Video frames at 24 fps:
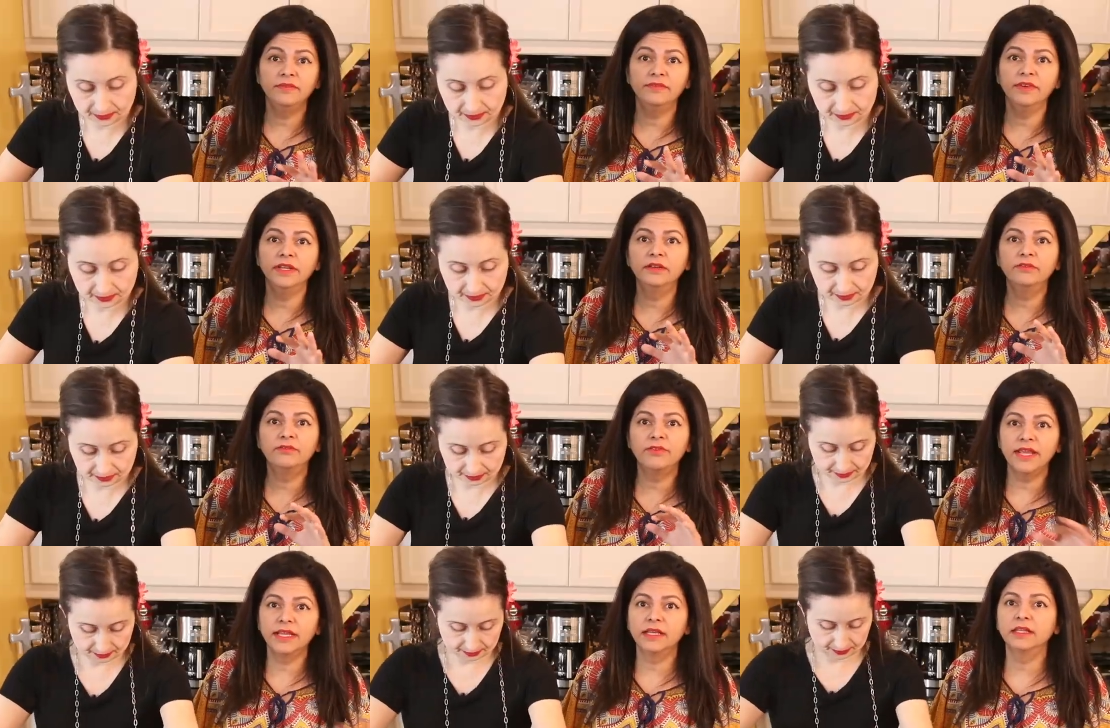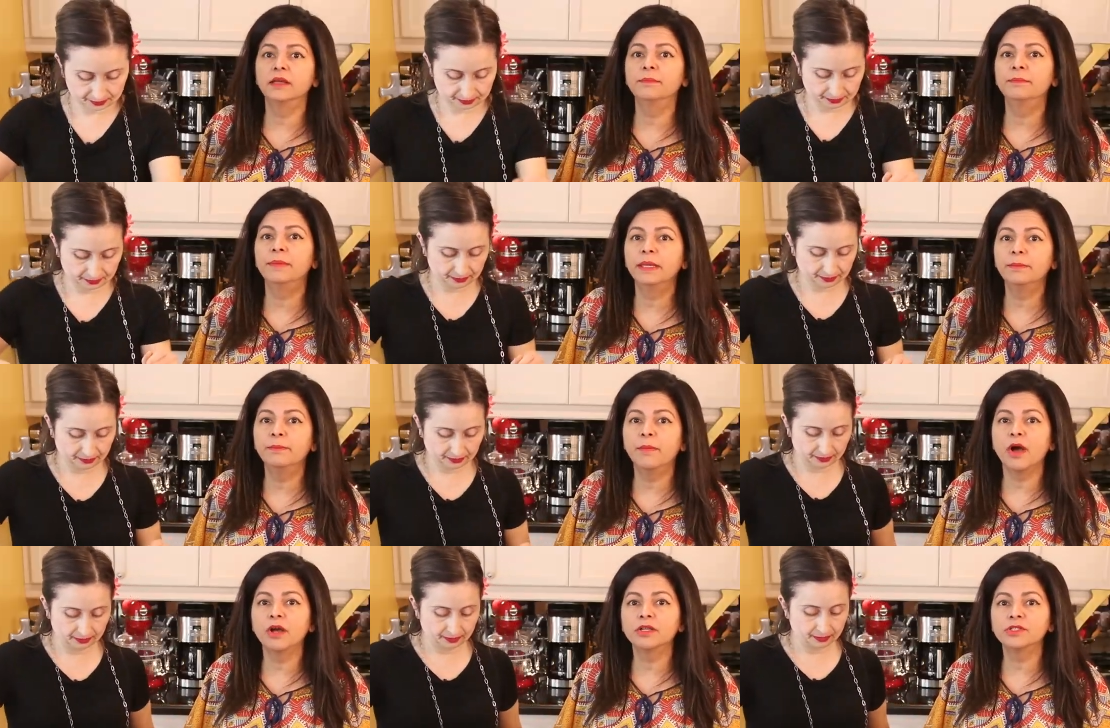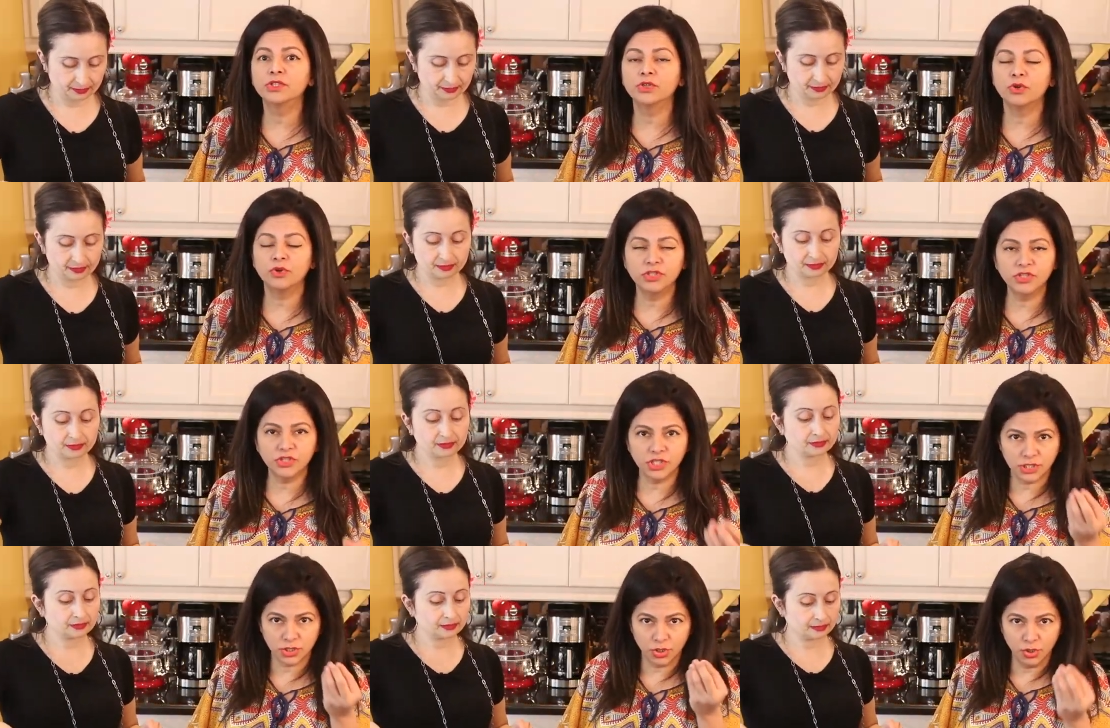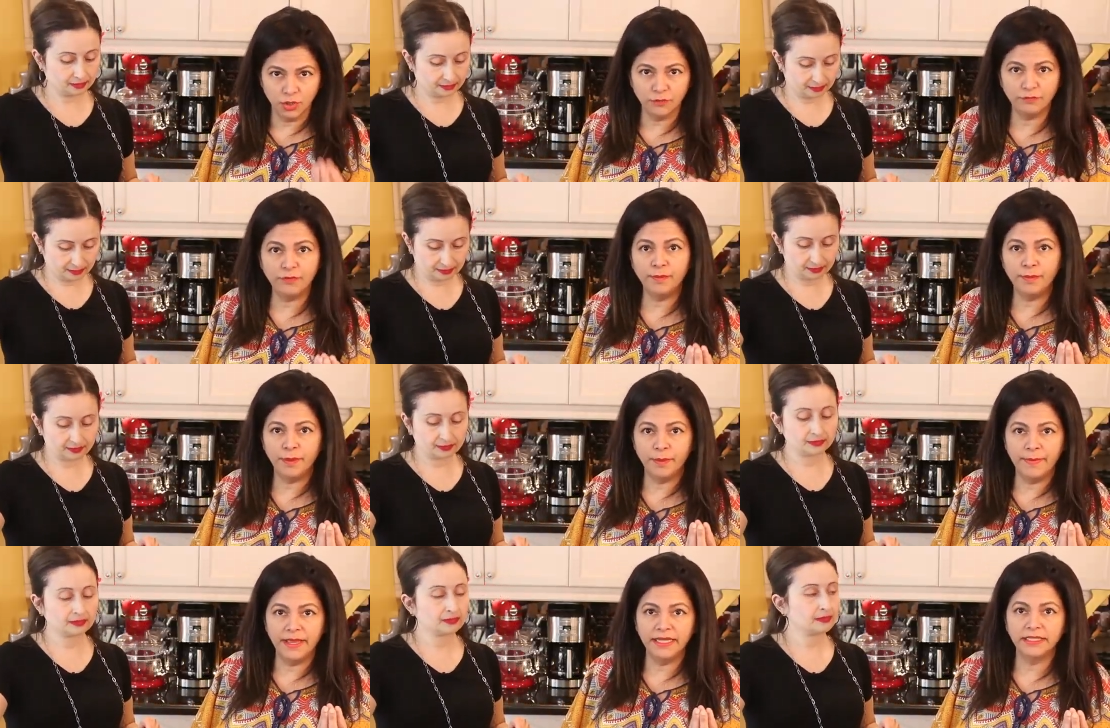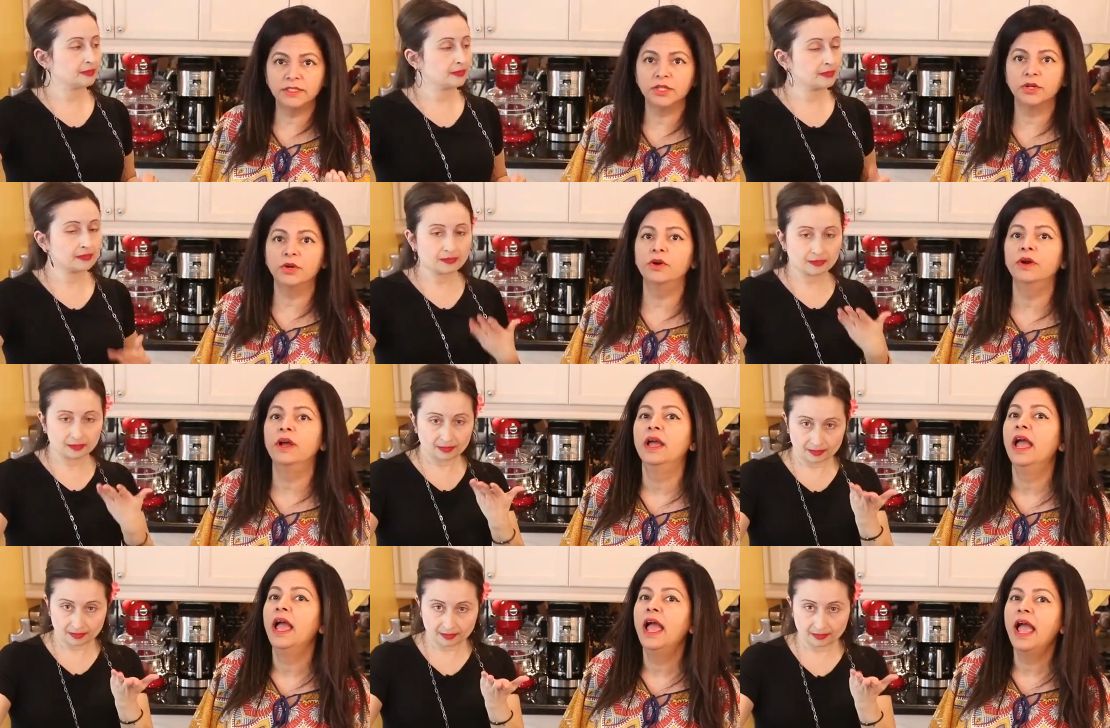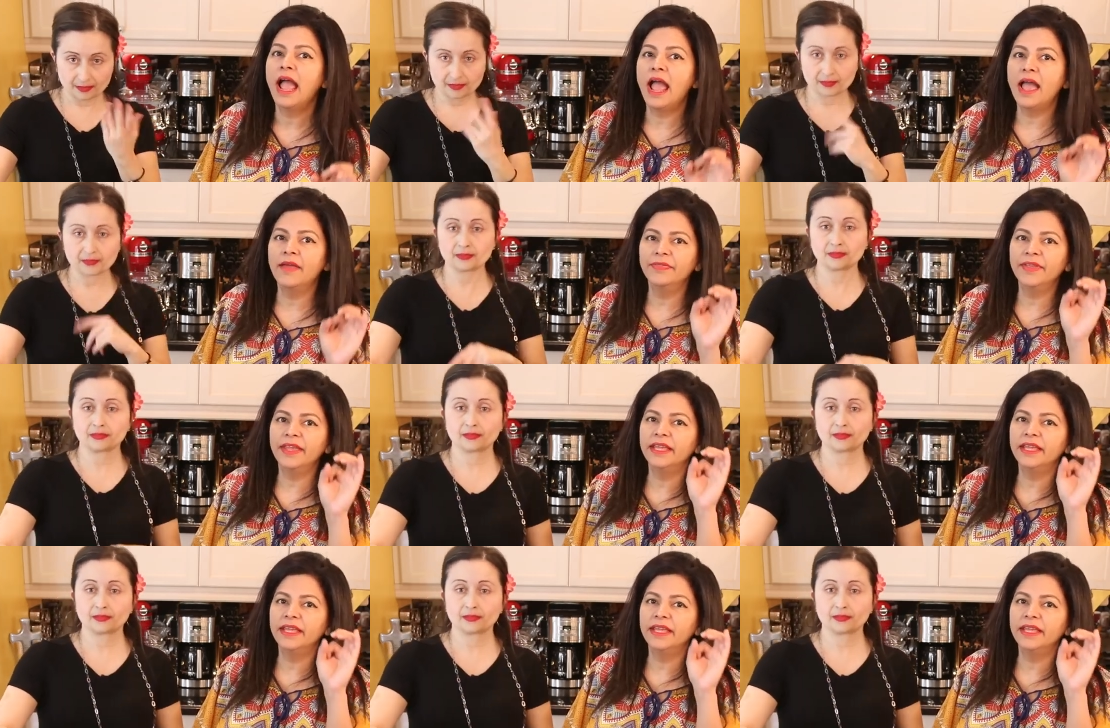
Speaker 1: even regular big box stores, just look for pimento and